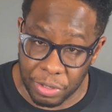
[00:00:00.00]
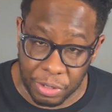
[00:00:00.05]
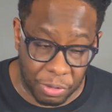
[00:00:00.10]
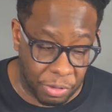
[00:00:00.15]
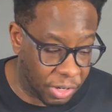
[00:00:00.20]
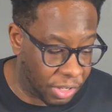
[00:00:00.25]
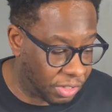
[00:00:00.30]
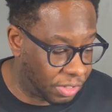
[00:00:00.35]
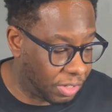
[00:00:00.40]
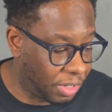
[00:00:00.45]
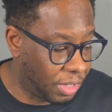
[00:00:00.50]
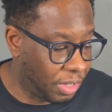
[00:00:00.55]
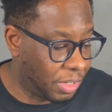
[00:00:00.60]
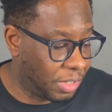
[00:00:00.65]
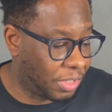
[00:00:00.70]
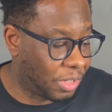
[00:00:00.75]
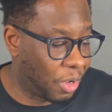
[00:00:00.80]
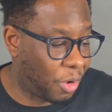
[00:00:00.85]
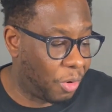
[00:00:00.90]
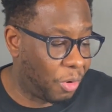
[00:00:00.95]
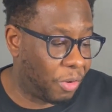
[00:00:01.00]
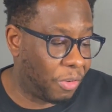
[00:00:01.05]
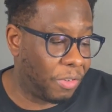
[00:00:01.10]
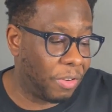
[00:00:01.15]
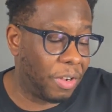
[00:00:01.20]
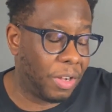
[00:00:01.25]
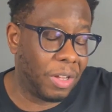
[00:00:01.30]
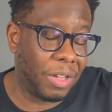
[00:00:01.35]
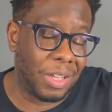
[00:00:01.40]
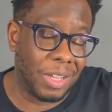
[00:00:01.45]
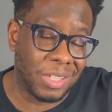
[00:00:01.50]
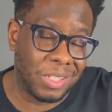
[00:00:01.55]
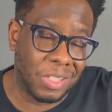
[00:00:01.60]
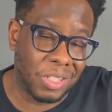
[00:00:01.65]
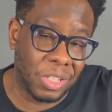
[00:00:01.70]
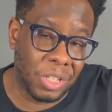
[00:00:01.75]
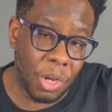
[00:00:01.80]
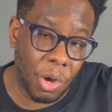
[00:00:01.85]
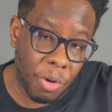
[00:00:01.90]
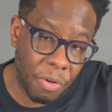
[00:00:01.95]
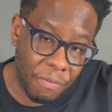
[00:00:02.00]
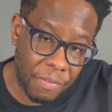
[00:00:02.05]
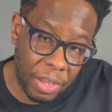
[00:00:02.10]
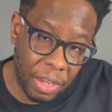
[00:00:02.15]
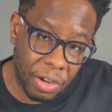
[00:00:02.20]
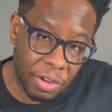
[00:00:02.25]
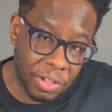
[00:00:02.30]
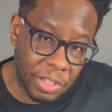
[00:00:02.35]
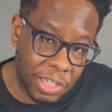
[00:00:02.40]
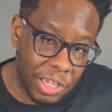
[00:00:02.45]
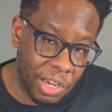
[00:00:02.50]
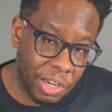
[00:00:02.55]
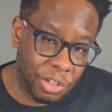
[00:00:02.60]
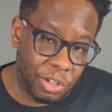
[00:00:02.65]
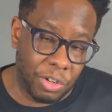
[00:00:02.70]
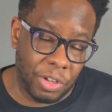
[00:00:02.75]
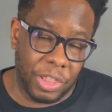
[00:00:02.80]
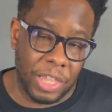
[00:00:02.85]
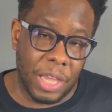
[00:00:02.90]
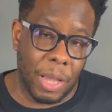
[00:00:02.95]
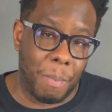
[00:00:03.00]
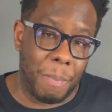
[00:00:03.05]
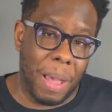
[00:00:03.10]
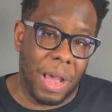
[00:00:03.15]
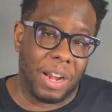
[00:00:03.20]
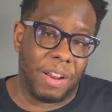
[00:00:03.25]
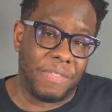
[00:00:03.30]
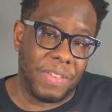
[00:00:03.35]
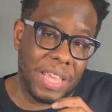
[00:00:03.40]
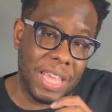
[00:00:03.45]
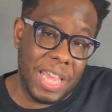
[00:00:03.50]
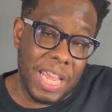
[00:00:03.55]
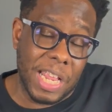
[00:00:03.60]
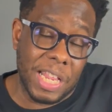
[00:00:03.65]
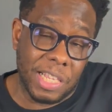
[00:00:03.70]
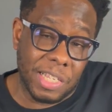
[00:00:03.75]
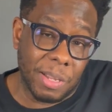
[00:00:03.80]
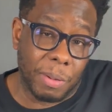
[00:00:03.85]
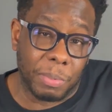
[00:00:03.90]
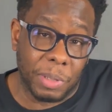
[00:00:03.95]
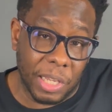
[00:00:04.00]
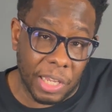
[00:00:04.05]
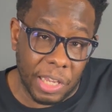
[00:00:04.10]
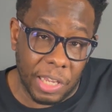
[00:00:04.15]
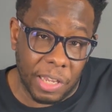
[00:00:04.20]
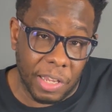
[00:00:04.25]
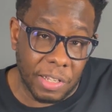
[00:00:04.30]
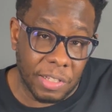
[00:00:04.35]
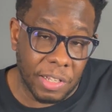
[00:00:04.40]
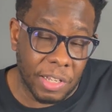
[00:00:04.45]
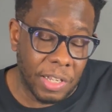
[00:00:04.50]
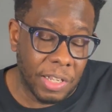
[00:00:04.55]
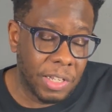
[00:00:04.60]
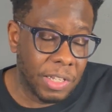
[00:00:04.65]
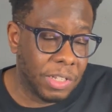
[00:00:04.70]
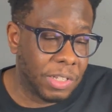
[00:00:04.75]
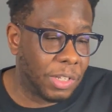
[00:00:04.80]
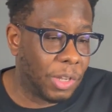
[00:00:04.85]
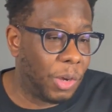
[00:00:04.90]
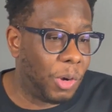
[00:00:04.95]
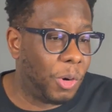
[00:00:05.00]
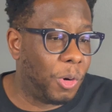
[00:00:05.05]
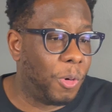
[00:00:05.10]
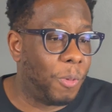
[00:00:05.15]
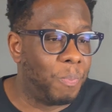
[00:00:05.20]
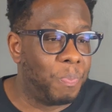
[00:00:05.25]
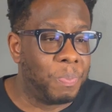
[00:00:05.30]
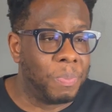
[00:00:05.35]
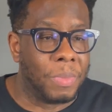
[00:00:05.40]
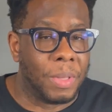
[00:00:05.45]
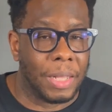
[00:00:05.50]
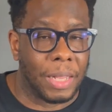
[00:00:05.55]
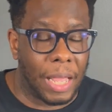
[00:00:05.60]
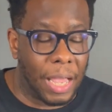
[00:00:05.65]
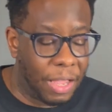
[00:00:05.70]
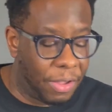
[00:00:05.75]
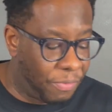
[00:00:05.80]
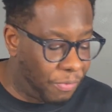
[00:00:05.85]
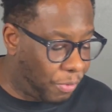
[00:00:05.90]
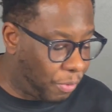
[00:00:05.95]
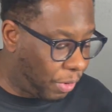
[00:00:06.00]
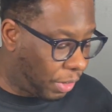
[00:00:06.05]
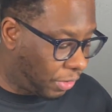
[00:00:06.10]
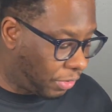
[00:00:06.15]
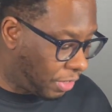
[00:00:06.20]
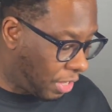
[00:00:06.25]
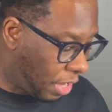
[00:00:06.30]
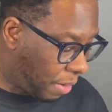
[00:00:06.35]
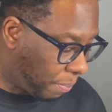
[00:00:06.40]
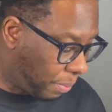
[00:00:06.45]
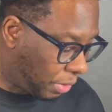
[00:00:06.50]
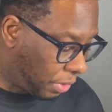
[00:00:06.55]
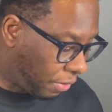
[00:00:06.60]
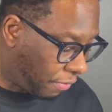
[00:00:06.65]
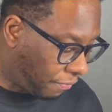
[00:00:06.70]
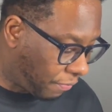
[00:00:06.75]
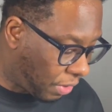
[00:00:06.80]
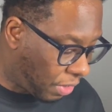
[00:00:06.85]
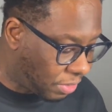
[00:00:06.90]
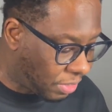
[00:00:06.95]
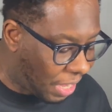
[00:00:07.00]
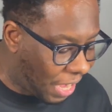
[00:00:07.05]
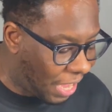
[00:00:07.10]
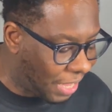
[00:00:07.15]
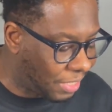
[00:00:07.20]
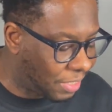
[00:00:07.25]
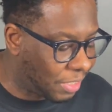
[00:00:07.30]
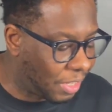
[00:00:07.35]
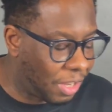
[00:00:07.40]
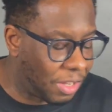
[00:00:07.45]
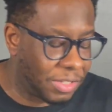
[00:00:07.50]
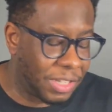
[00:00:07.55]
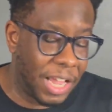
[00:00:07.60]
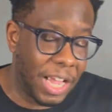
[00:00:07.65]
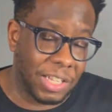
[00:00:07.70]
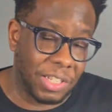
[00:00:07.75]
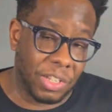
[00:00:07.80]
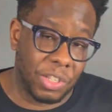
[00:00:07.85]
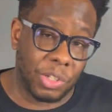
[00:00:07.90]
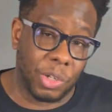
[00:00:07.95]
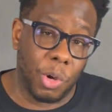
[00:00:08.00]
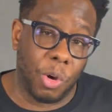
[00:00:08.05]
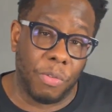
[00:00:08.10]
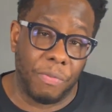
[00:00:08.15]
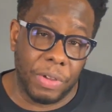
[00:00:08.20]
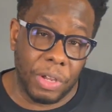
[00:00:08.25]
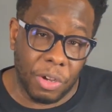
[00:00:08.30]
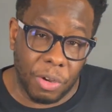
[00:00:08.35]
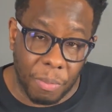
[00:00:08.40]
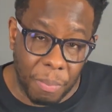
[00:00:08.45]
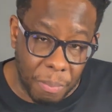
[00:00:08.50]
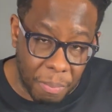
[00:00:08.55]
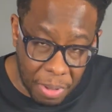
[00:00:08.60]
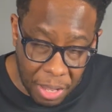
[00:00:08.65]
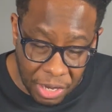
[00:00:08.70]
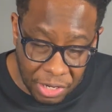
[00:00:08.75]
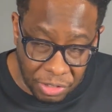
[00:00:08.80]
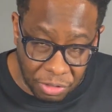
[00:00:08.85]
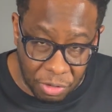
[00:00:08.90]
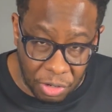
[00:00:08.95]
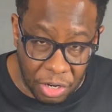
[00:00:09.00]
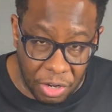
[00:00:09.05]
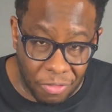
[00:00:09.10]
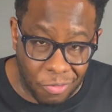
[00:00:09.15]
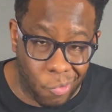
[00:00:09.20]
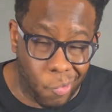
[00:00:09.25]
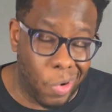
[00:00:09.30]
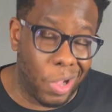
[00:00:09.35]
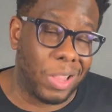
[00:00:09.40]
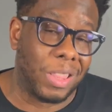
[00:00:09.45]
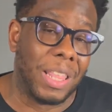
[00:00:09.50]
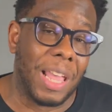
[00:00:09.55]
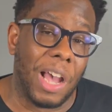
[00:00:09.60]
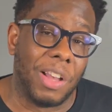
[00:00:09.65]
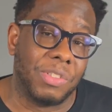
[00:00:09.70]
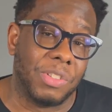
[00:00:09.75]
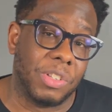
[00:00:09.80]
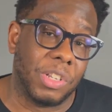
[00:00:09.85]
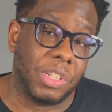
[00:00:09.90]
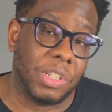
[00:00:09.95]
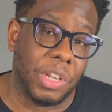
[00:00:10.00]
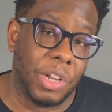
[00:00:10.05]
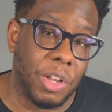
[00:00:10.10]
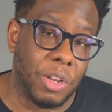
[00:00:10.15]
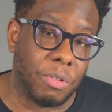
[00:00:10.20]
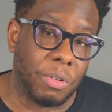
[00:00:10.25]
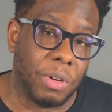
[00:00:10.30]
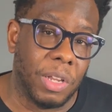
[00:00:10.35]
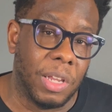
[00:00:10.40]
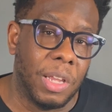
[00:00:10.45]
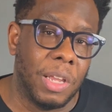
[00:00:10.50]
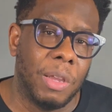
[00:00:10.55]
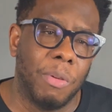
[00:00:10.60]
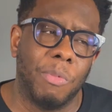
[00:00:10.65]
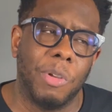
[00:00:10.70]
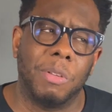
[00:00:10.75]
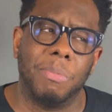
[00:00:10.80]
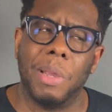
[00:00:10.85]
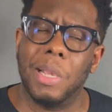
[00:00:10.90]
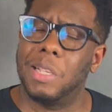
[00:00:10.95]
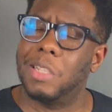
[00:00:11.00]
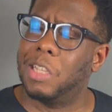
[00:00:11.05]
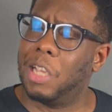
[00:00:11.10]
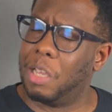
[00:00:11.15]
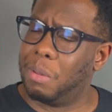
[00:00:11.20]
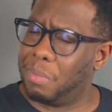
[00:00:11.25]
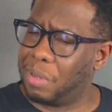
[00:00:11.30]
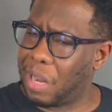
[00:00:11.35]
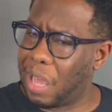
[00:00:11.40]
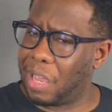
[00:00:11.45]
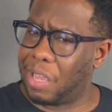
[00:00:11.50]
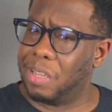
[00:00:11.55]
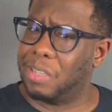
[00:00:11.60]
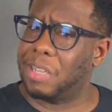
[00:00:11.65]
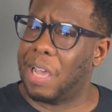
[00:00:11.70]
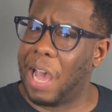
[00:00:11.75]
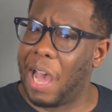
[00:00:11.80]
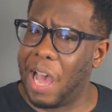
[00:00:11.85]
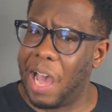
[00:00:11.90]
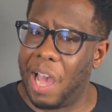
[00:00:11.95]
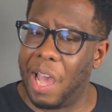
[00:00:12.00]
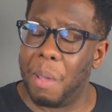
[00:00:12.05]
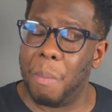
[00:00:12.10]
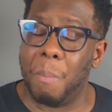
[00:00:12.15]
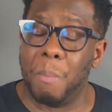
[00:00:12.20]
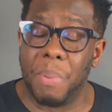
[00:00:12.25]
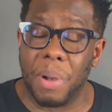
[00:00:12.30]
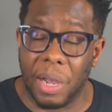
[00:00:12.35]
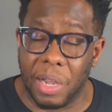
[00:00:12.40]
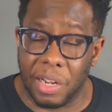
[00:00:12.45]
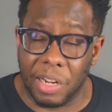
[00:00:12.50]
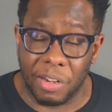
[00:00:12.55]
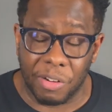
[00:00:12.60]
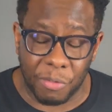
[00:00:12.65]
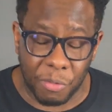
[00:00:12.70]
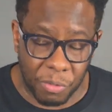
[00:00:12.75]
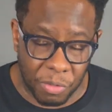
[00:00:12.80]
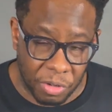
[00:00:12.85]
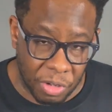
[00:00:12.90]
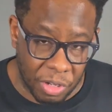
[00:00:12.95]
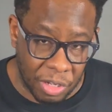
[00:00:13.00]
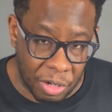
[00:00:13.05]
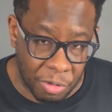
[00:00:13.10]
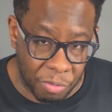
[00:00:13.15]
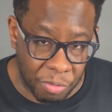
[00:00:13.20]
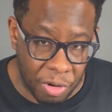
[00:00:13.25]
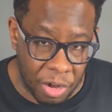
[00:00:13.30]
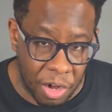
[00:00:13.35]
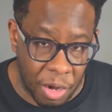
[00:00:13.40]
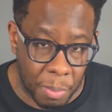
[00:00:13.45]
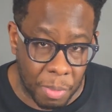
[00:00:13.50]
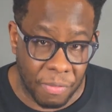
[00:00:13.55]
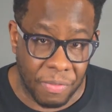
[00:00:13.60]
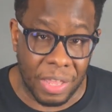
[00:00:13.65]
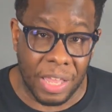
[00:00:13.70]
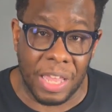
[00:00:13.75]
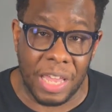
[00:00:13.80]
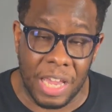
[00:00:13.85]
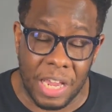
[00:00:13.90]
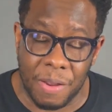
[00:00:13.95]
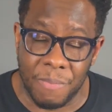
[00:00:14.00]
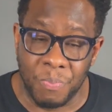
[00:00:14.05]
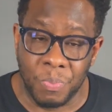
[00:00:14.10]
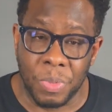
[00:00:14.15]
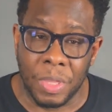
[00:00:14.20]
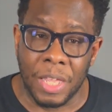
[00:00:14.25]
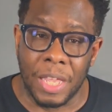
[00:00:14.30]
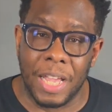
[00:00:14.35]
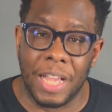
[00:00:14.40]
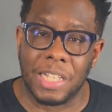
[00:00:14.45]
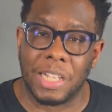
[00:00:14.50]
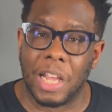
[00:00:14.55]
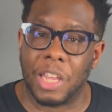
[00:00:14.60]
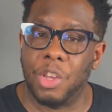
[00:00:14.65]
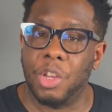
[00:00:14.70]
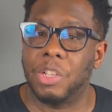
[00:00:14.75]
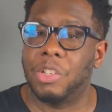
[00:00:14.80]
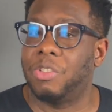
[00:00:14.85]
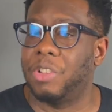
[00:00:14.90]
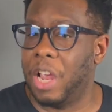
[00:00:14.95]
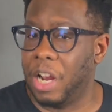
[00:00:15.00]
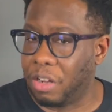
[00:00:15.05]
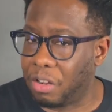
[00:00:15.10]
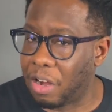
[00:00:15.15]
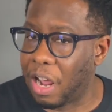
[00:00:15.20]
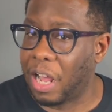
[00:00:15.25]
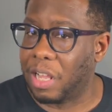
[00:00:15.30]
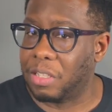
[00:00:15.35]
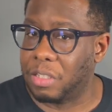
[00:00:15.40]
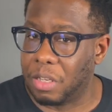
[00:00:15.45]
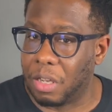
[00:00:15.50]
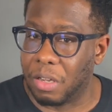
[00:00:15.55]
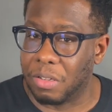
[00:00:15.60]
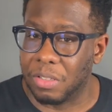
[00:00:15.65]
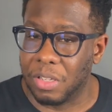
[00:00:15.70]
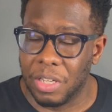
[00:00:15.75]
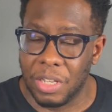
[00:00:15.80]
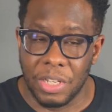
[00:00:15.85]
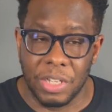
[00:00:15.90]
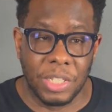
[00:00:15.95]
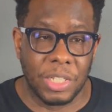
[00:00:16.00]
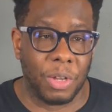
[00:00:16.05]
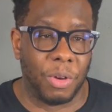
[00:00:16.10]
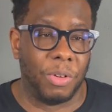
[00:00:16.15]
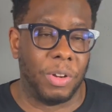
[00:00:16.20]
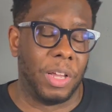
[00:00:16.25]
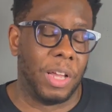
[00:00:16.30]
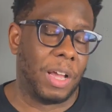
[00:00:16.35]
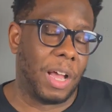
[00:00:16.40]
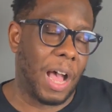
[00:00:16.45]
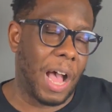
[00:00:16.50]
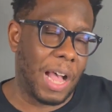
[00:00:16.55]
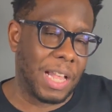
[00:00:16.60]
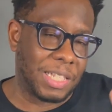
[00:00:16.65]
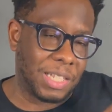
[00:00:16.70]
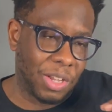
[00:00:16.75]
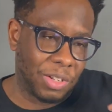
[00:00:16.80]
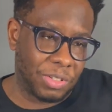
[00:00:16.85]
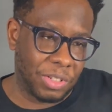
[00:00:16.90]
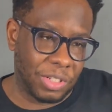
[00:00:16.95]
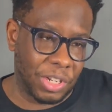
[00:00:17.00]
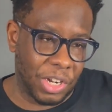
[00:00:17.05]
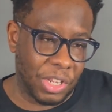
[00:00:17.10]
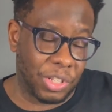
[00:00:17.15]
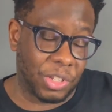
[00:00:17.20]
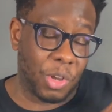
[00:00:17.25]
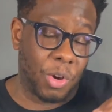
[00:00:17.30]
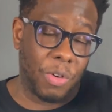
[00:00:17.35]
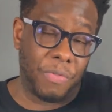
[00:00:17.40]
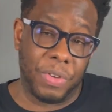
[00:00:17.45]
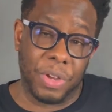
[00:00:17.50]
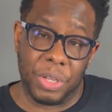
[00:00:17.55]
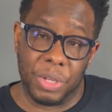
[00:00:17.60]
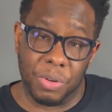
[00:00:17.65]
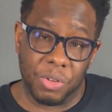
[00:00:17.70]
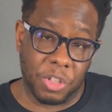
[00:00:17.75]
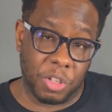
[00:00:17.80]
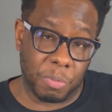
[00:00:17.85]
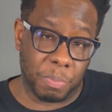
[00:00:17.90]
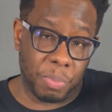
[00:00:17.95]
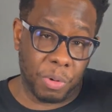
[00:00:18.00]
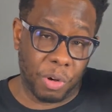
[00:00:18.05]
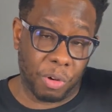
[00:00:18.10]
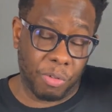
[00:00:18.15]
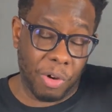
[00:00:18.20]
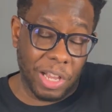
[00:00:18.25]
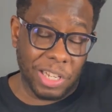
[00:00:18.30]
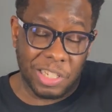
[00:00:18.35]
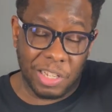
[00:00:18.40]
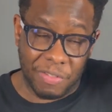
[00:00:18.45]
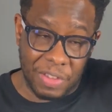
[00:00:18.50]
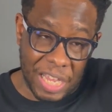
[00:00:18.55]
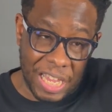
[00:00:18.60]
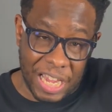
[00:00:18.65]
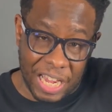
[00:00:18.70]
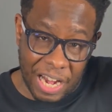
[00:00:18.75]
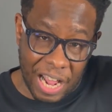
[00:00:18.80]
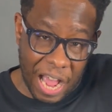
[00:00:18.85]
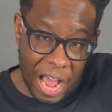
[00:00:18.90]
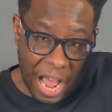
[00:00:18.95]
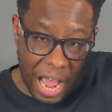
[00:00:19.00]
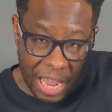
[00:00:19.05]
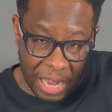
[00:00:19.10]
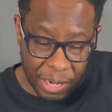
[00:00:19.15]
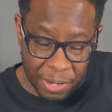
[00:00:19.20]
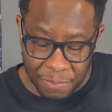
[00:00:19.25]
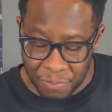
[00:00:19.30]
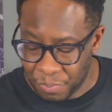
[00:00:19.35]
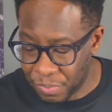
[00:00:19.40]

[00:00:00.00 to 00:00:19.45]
units. So a Scoville tells you the amount of heat something is. So like for example, the first hot sauce has a Scoville measure of 1,600, which may seem like it's high, but in a realm of heat, it's like your standard hot sauce. So the hot sauces in the Scoville units progressively get higher.